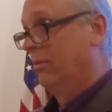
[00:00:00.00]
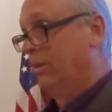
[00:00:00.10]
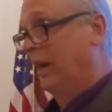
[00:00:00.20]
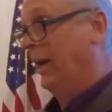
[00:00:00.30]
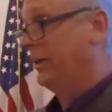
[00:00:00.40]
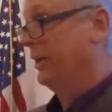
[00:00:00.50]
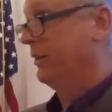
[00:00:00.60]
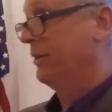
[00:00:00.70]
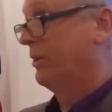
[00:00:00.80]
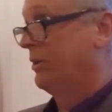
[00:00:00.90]
God
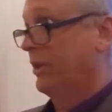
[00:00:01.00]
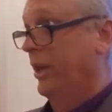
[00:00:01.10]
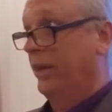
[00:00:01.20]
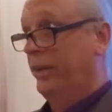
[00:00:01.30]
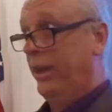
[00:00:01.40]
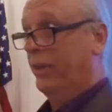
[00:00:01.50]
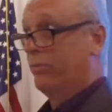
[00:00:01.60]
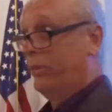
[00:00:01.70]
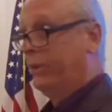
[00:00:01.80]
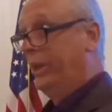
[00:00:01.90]
didn't say
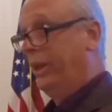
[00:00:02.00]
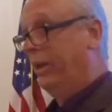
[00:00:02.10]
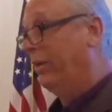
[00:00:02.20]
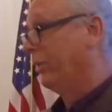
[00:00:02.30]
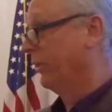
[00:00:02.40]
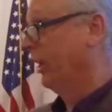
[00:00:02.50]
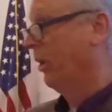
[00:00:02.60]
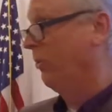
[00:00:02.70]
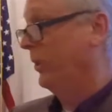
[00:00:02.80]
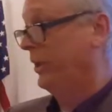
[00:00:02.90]
yes we can or
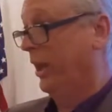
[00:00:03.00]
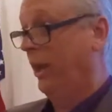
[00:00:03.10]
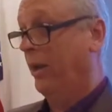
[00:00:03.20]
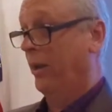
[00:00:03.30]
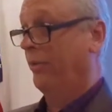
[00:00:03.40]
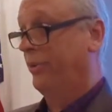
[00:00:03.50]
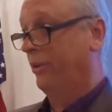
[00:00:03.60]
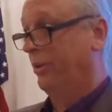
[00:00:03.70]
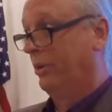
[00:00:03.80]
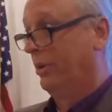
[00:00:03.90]
no we can't
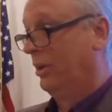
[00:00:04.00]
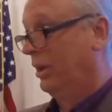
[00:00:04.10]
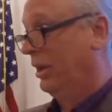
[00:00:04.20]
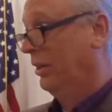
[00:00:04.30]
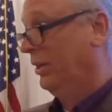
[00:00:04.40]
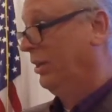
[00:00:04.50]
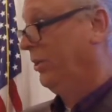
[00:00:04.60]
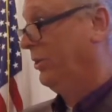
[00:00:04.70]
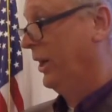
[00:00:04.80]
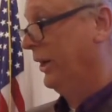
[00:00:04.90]
in the
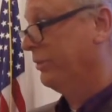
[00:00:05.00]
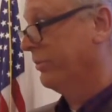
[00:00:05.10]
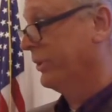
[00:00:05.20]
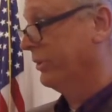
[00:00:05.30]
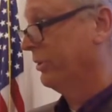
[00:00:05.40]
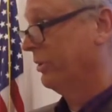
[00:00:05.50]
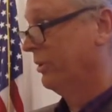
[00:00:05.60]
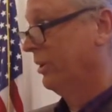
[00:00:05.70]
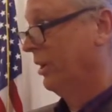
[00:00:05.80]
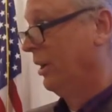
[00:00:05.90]
New Testament.
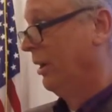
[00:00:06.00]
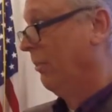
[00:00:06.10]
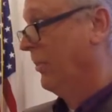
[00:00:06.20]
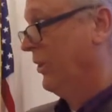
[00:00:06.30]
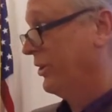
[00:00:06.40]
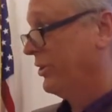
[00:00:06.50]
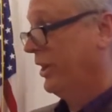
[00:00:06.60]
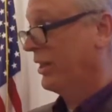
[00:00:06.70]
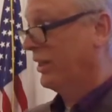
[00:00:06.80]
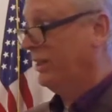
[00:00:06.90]
But there's
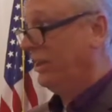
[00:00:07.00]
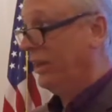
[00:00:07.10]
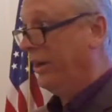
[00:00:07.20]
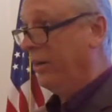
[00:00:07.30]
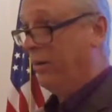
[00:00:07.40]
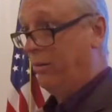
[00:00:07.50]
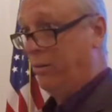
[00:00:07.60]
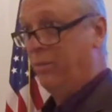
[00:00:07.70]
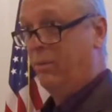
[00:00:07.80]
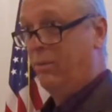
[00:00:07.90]
nothing there.
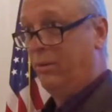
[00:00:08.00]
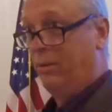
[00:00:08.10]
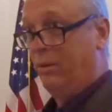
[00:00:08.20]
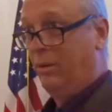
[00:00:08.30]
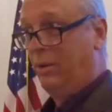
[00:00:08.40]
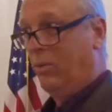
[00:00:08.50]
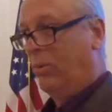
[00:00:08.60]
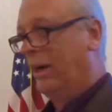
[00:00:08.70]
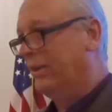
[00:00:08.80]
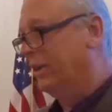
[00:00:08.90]

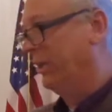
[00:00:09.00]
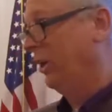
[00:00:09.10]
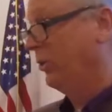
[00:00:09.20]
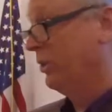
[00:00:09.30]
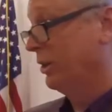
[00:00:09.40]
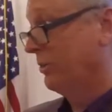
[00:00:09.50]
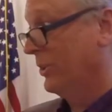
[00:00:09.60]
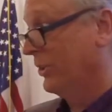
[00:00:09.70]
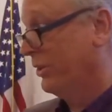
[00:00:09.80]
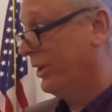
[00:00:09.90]
Whereas in the Old
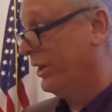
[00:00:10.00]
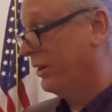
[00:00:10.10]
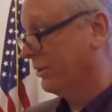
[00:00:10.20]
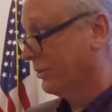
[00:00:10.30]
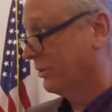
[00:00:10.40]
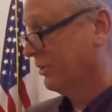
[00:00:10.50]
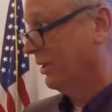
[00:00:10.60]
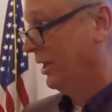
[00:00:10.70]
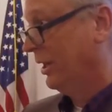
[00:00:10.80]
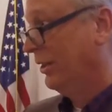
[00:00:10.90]
Testament there is.
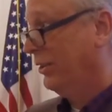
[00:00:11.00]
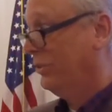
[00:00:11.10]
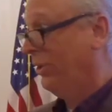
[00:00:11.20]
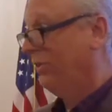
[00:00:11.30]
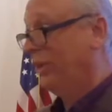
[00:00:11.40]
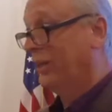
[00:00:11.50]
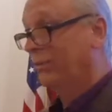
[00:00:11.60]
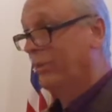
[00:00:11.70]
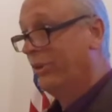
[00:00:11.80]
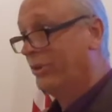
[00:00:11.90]
In the New
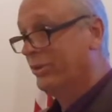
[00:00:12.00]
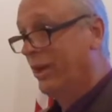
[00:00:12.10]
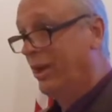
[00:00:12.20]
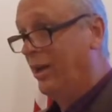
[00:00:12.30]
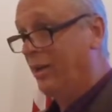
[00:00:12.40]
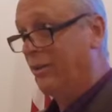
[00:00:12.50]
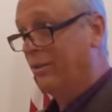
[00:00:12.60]
Testament there's not.